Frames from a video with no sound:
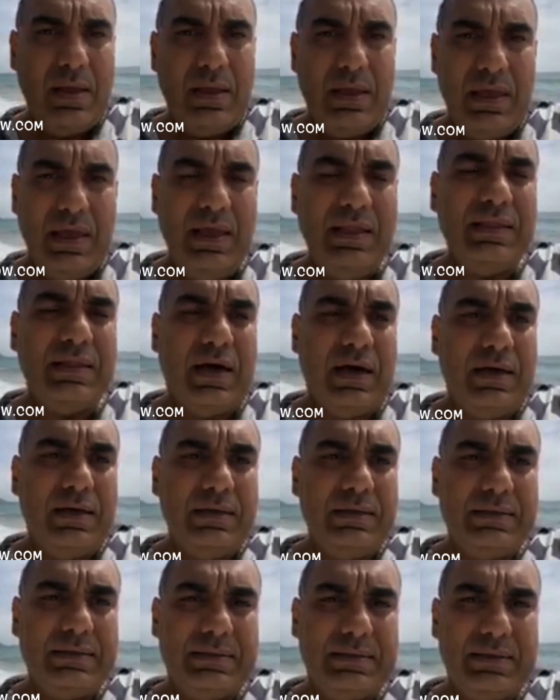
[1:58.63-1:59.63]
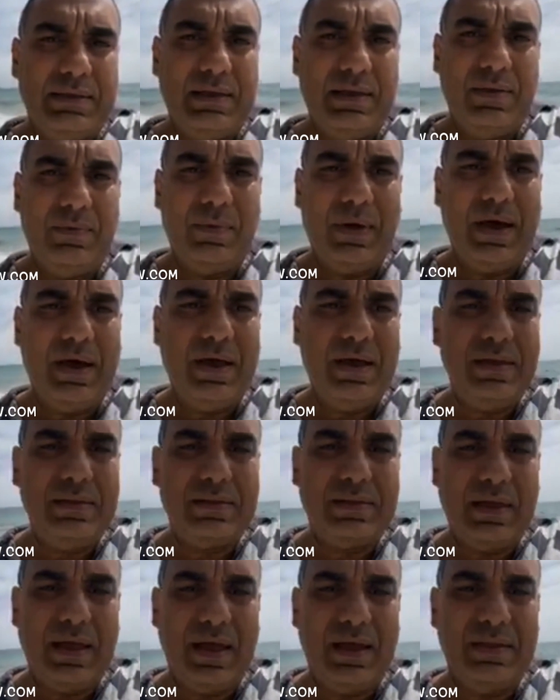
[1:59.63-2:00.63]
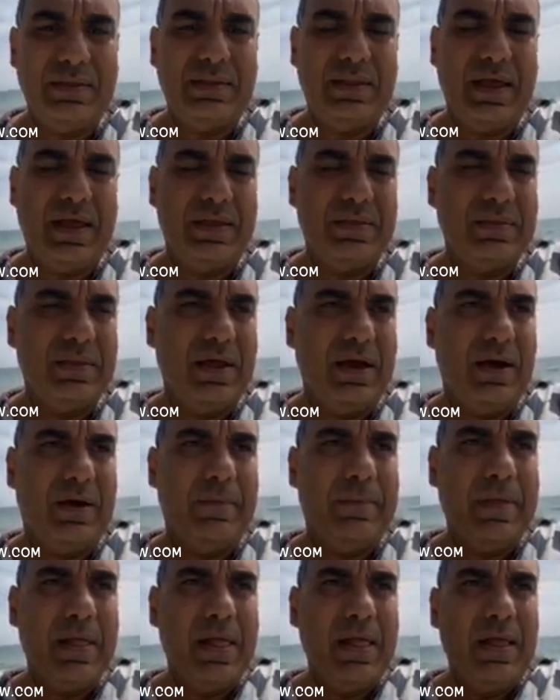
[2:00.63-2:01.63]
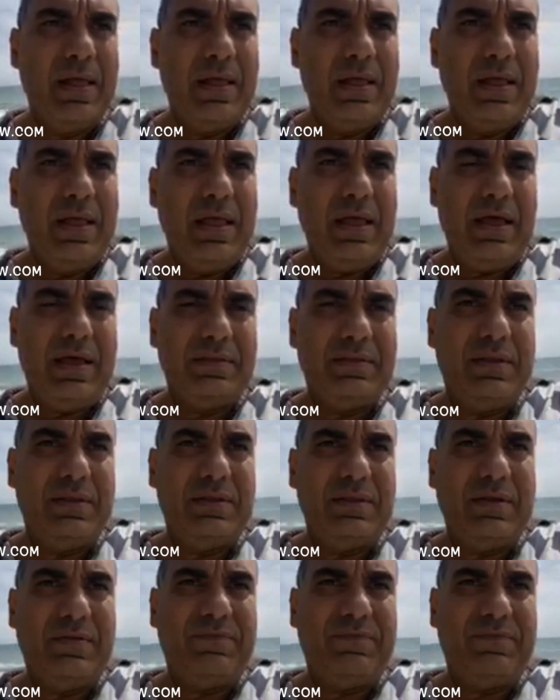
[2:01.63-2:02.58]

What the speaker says: in us, right? And then the